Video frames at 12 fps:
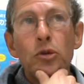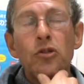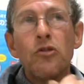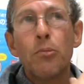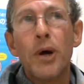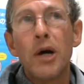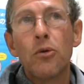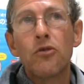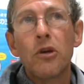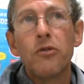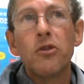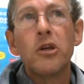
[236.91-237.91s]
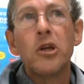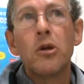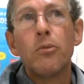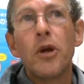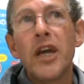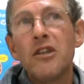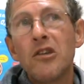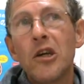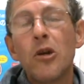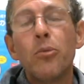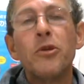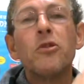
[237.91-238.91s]
which is about 70 km, 80
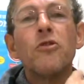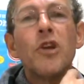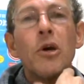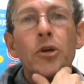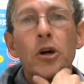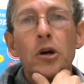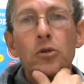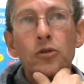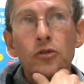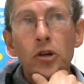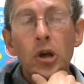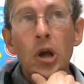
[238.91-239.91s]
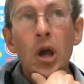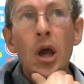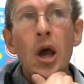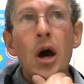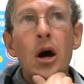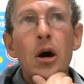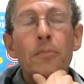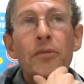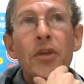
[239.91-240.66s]
kilometres down the coast. Um,